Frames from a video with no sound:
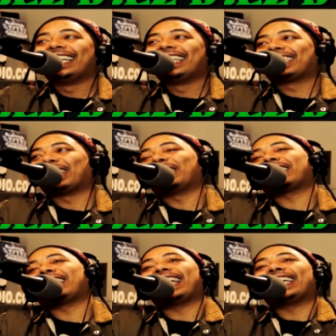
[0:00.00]
Yeah. So it's
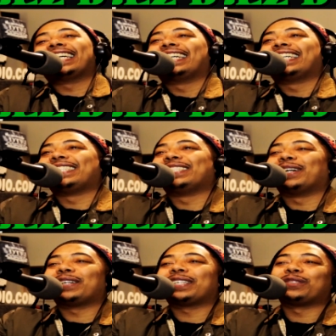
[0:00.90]
like, you
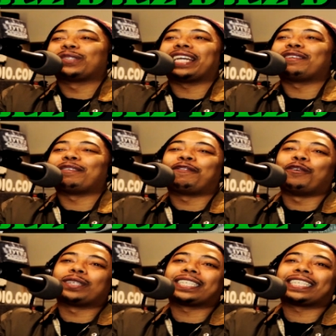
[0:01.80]
know, you can't even
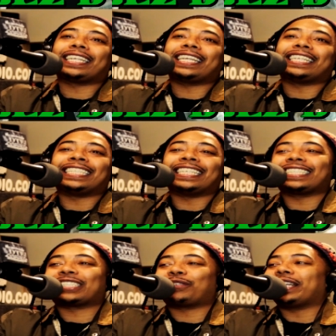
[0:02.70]
afford to get in. And then
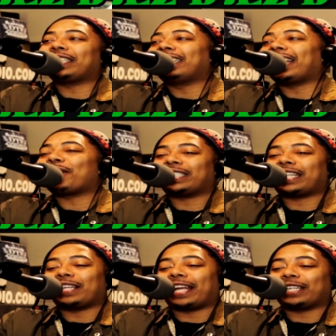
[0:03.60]
it's crazy now because
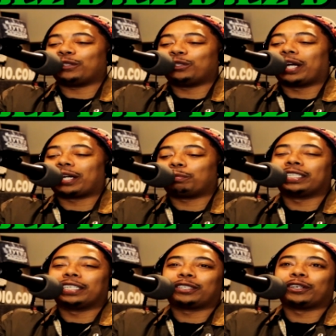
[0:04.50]
they like, yo, you got to
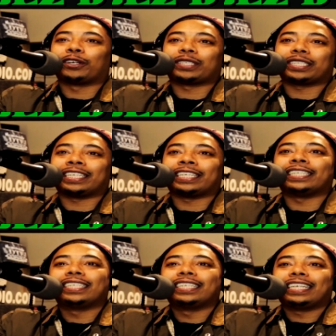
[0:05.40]
bring your girl to get
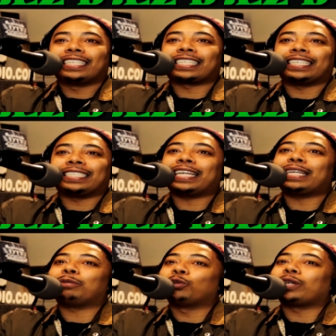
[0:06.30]
in. Yeah. It's like,
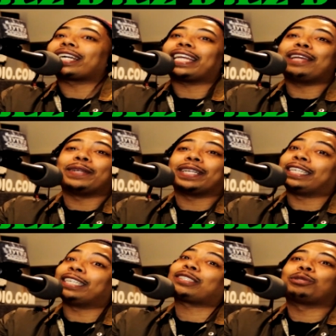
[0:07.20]
damn, dude, I came here to
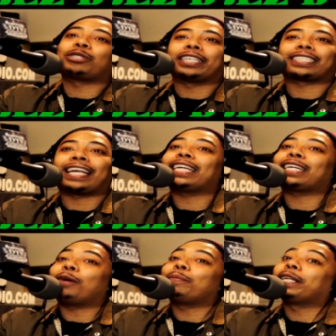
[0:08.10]
get some chicks. I ain't yeah,
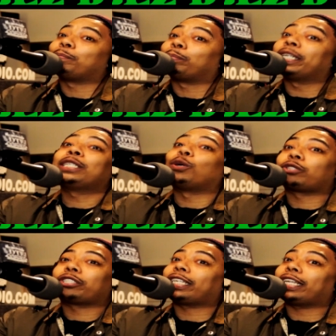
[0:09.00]
come here to bring no
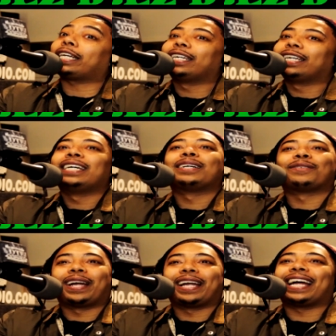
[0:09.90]
bring chicks. Bring sand to the beach.
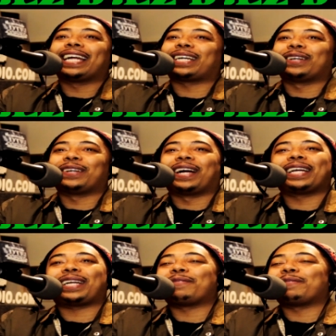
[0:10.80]
Right. I ain't, come, I
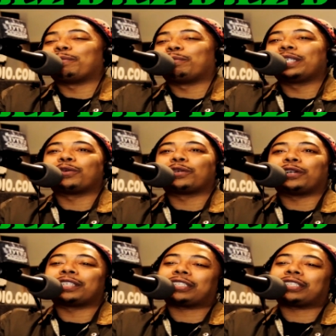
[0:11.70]
ain't come here to bring no girl.